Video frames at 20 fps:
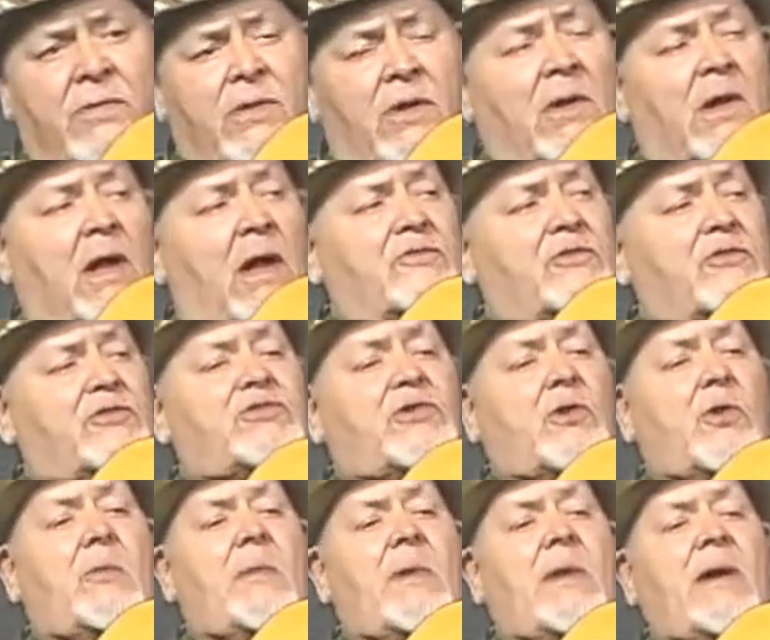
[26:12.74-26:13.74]
to love you
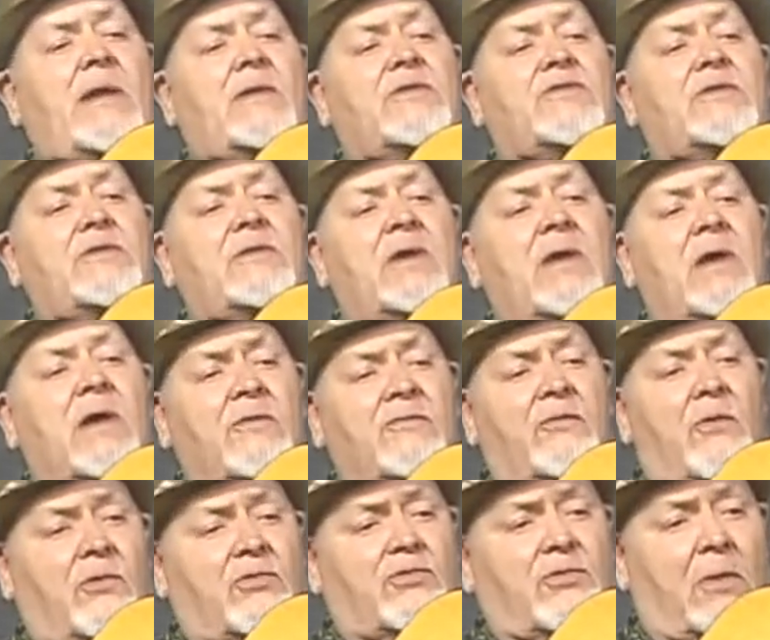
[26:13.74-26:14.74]
so much
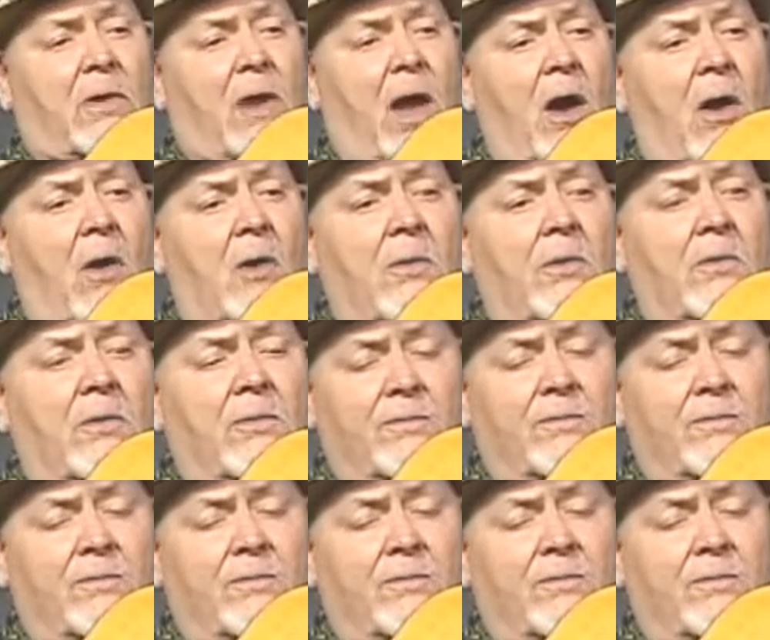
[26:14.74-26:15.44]
for so long.